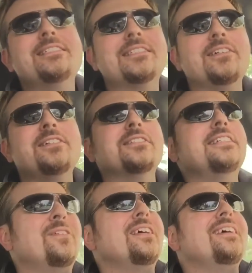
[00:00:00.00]
seriously.
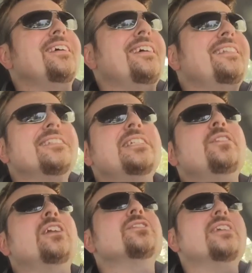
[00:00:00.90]
It doesn't even
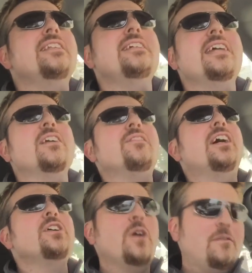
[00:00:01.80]
understand the inherent
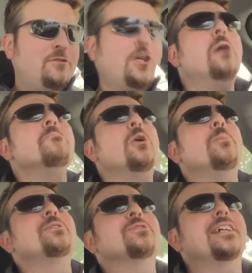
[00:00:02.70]
value of dumb
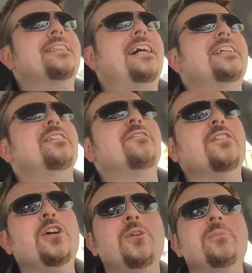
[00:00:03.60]
moments like that in the
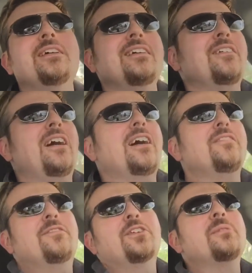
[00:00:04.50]
film
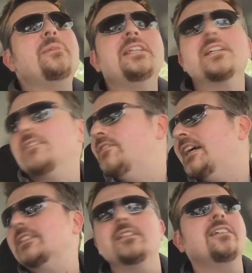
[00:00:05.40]
for comedic
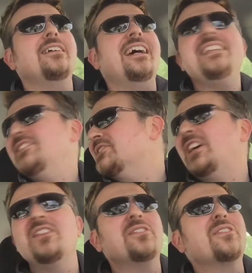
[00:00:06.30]
effect. And there's
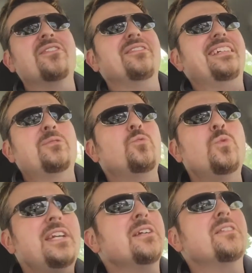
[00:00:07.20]
other
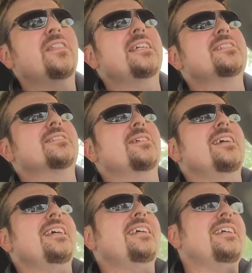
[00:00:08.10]
weird things
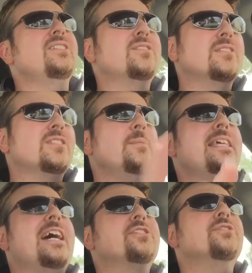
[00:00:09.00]
in some of the
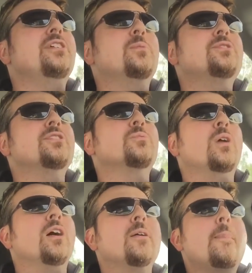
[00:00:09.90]
action sequences
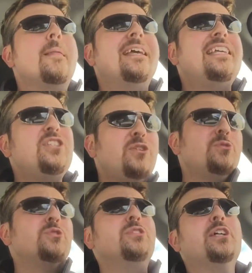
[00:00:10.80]
where he
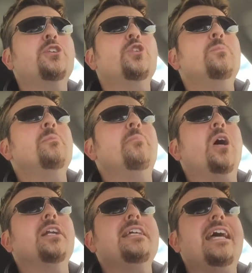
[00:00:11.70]
uses a human
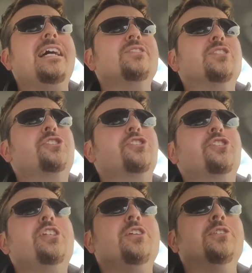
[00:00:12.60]
body as a
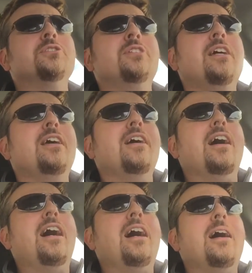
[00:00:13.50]
shield
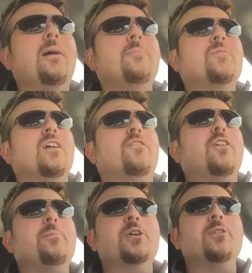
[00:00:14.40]

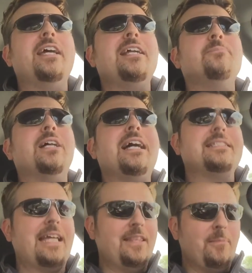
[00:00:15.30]
from a grenade
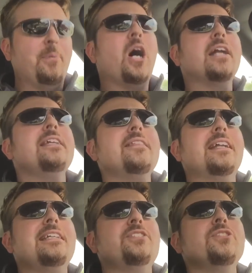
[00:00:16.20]
blast, and the body
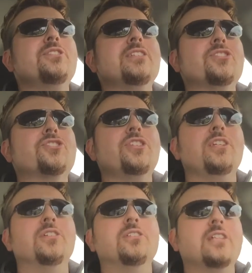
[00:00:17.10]
that he's using as a
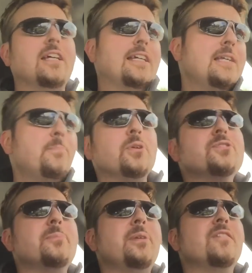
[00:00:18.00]
shield, he pulls
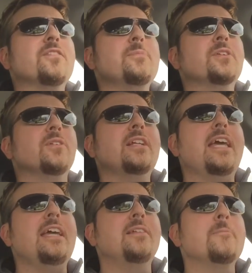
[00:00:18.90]
the pin from the
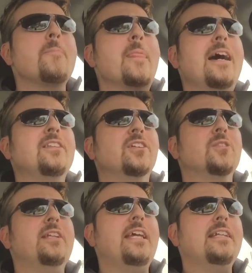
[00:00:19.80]
grenade, and the
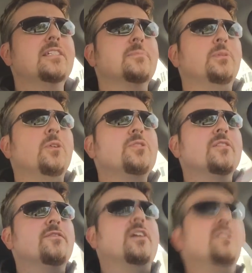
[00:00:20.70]
grenade explodes in
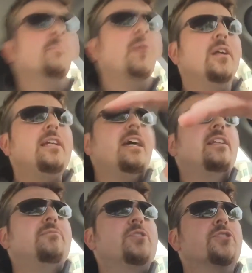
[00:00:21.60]
front of the body
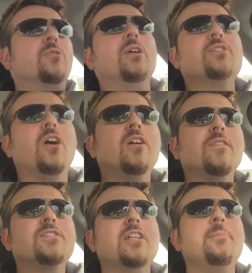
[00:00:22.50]
and destroys all of
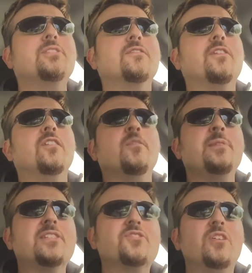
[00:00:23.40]
his enemies in front of him,
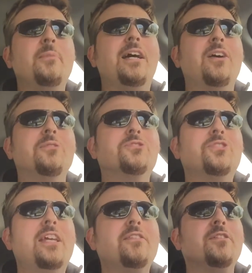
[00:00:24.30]
yet somehow
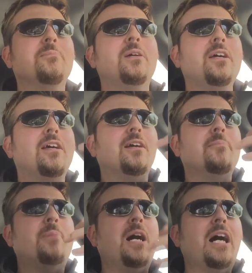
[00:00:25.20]
Statham
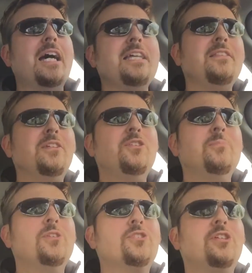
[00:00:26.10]
behind the
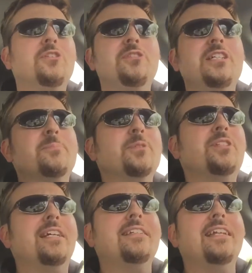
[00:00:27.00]
human shield is
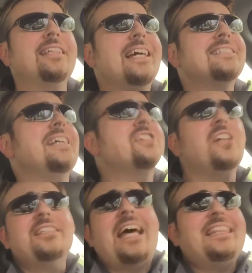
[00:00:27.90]
protected. And last I
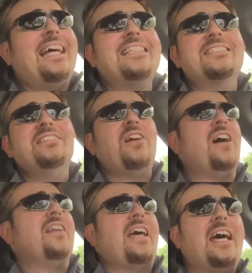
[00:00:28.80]
checked, that's
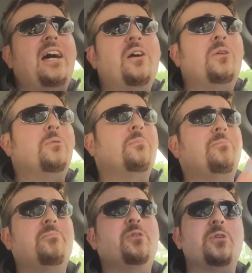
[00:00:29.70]
not how
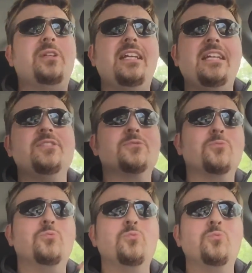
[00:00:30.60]
grenades
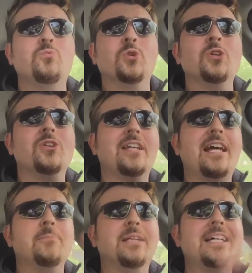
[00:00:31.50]
work and
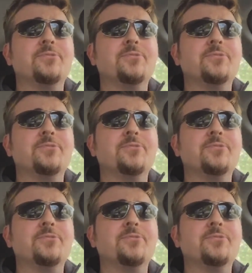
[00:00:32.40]
how blast